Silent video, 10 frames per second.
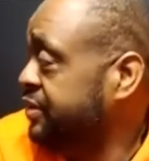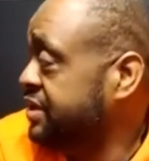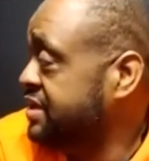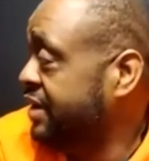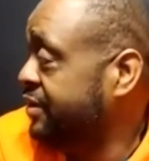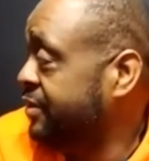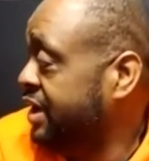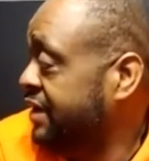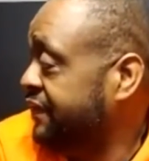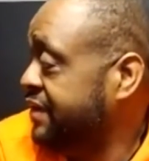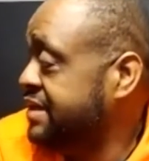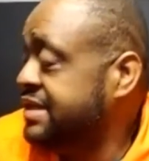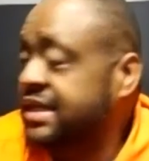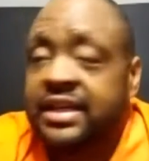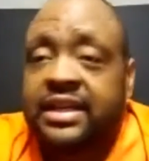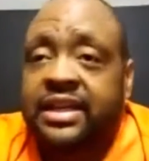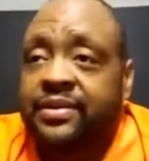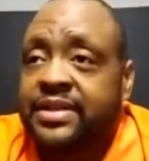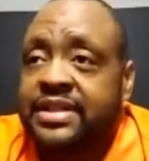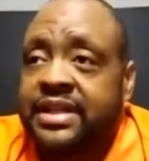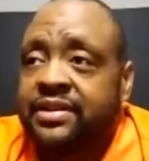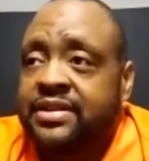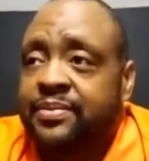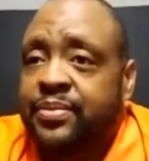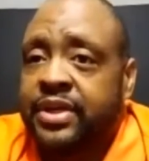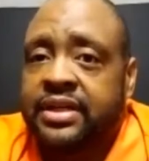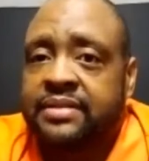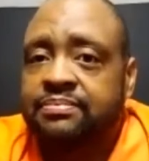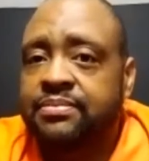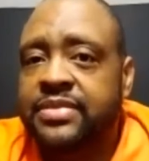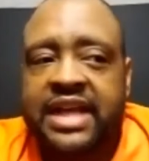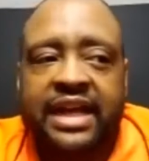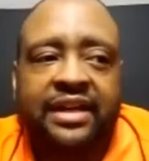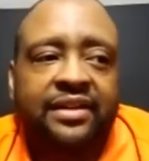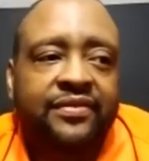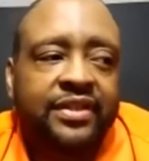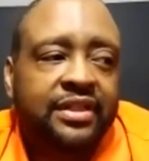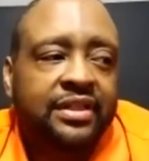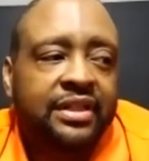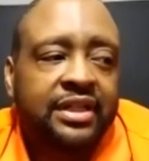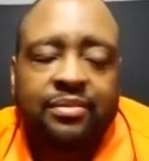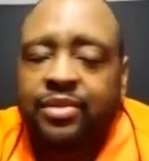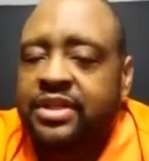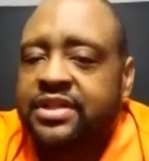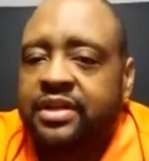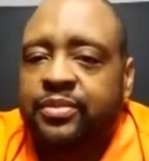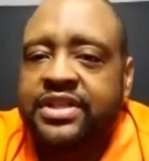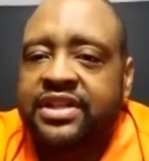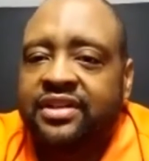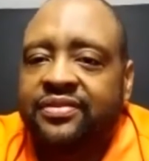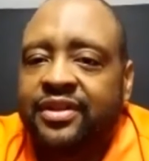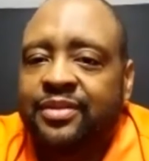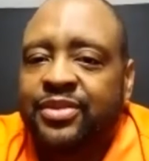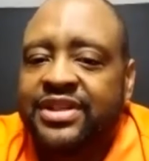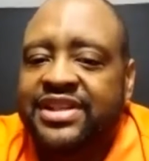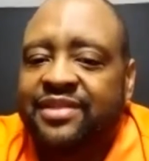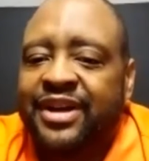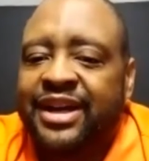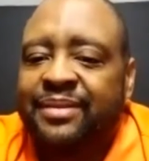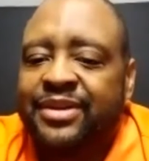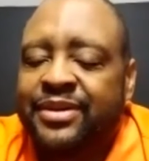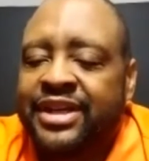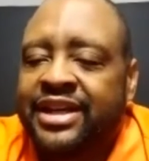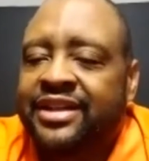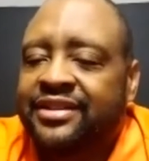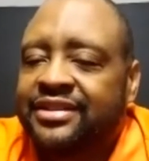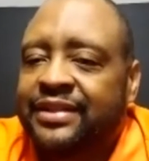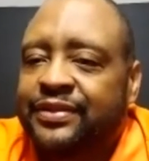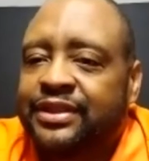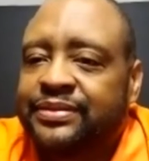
If I were in my office, you would see there's a big stack of books on a bookshelf behind me. But yeah, definitely.